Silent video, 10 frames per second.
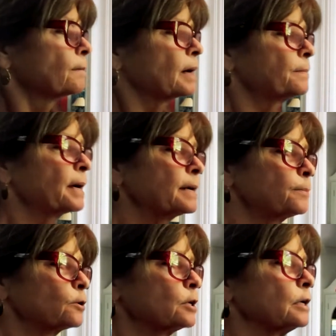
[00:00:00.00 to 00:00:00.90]
My
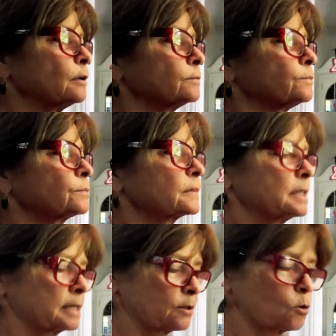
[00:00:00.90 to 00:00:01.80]
paper here
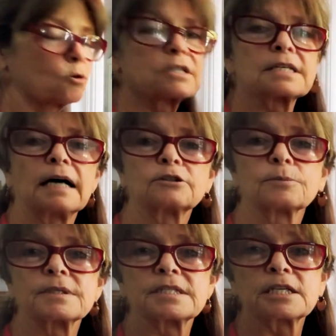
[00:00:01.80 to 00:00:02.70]
is in the horizontal
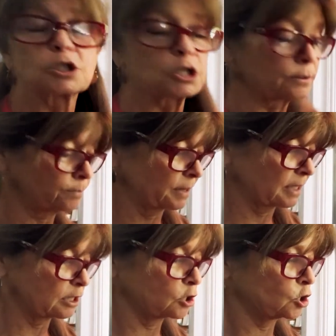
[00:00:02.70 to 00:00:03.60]
position
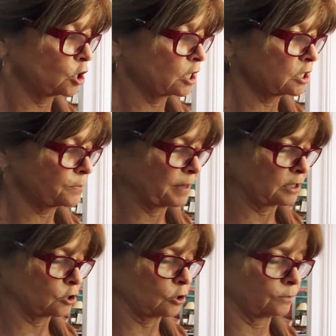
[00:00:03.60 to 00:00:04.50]
because Jin's
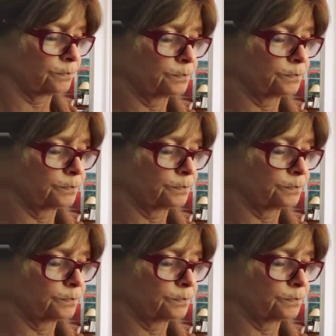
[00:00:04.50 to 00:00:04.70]
picture